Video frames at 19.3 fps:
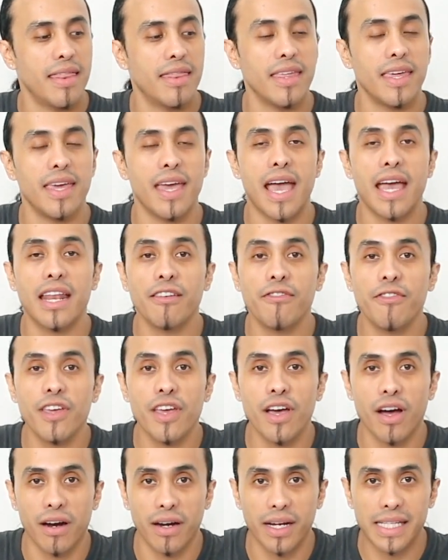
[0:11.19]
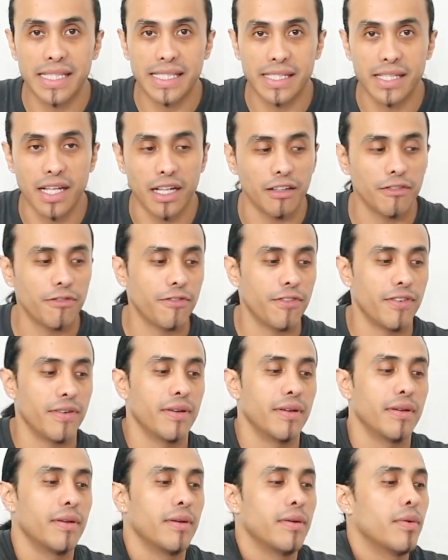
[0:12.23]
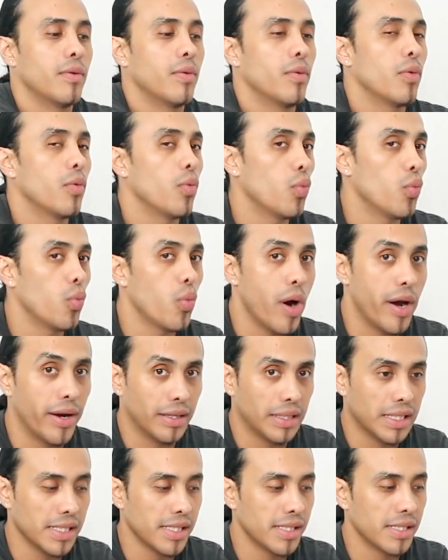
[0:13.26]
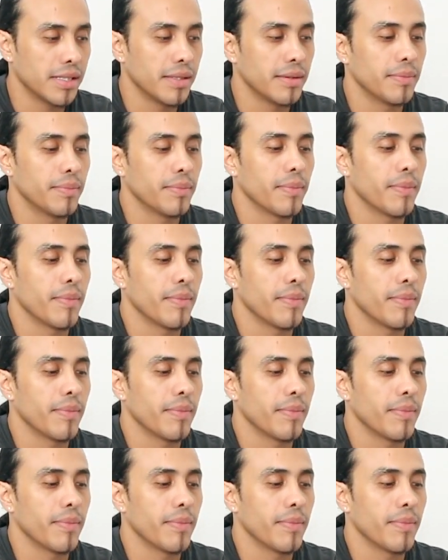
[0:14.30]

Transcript: the NVR itself, wireless,